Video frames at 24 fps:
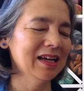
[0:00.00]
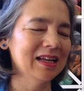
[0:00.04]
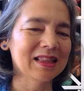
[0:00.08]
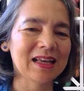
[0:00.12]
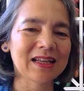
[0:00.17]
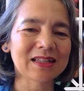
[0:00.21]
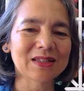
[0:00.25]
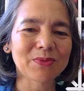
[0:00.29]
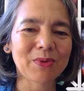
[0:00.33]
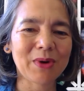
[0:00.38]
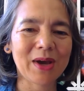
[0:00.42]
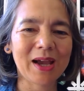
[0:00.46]

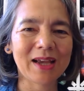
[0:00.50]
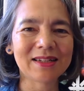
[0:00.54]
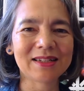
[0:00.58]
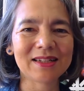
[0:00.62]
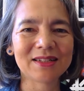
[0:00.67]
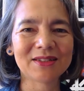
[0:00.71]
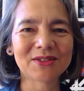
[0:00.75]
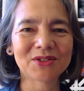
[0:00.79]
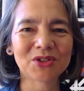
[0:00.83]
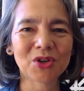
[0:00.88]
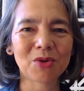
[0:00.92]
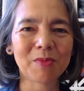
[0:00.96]
That's why I
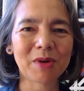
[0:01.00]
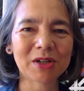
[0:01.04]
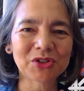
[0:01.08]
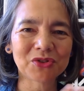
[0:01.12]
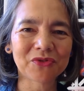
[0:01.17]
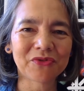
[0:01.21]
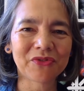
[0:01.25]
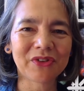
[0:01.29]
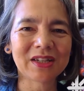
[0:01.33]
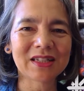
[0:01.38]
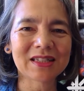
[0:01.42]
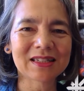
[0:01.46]
did so much
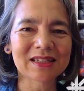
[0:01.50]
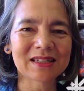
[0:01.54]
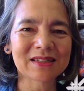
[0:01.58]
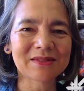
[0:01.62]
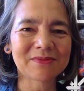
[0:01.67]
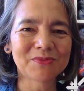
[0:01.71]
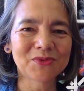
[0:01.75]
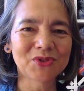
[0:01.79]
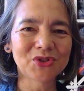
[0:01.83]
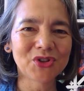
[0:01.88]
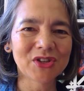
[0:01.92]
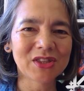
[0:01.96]
of it
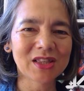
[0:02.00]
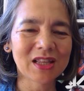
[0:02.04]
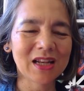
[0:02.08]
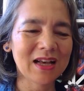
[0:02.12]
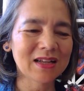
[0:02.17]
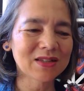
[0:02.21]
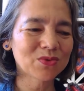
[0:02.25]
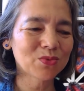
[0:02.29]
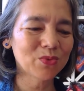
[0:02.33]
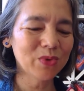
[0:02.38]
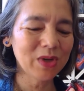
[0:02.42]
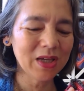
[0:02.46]
during the
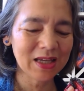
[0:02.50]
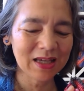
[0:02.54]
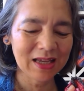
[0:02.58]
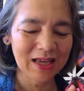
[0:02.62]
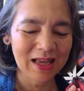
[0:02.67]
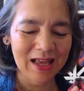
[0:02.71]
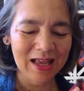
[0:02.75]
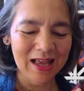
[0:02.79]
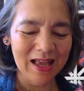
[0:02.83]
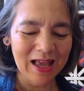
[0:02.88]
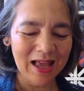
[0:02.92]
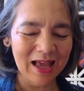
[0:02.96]
last week,
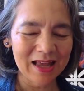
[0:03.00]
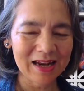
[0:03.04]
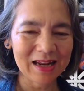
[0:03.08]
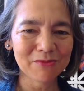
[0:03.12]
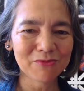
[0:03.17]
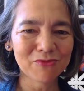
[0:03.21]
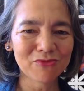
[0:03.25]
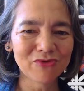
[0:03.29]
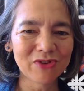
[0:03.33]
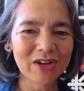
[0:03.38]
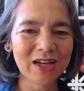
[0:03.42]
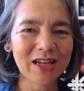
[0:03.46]
and
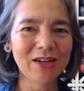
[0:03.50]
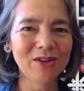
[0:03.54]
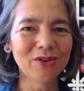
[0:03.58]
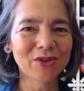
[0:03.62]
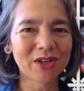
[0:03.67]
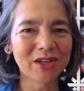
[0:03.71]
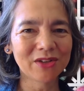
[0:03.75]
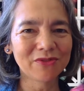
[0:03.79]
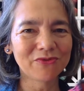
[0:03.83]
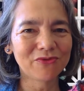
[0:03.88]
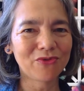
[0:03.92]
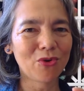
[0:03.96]
I'm really
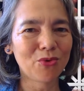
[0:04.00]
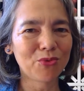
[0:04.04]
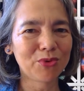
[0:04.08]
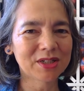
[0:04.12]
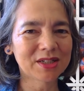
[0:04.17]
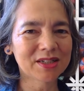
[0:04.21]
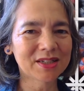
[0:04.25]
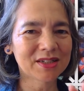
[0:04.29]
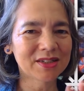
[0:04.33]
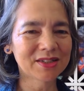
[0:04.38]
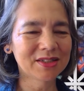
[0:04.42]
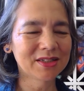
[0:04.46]
looking
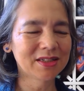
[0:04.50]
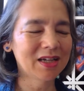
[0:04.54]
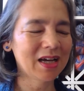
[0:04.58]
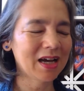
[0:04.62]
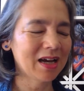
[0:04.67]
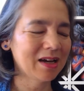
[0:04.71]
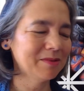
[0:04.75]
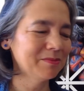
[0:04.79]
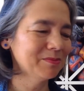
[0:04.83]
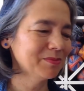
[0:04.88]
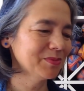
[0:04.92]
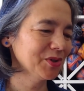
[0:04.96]
forward to
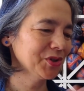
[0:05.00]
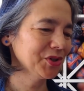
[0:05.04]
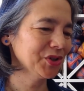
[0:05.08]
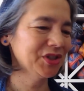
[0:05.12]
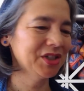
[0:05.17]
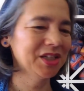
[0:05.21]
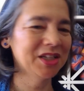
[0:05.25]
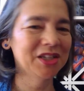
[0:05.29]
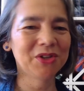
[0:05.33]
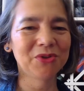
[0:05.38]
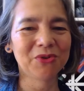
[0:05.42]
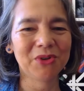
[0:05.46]

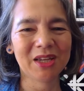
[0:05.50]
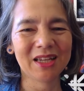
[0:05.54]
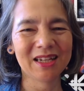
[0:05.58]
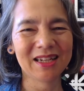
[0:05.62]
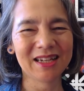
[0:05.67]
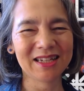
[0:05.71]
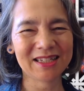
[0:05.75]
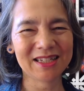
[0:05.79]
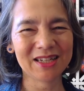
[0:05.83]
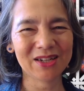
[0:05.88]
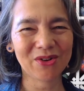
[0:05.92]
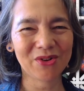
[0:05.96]
continuing
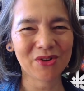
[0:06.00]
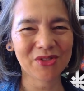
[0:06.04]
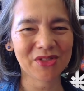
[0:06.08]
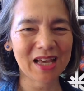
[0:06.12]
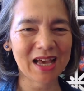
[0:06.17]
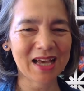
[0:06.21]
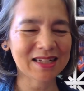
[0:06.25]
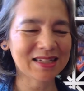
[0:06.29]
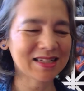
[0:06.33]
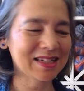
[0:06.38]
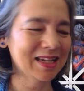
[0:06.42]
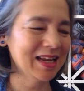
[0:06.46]
knitting on
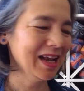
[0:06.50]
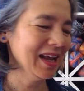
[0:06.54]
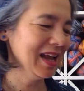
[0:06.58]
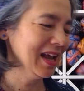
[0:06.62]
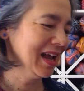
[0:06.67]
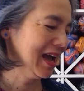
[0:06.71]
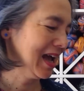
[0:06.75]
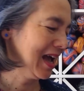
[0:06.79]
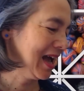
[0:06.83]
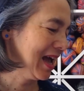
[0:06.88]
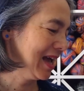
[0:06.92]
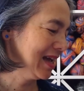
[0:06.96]
that
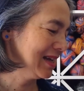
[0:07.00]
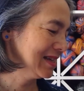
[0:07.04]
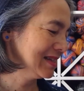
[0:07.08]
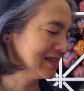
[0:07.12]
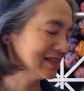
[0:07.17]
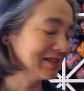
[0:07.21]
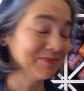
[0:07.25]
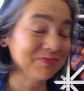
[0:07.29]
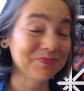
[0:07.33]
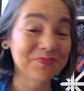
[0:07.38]
and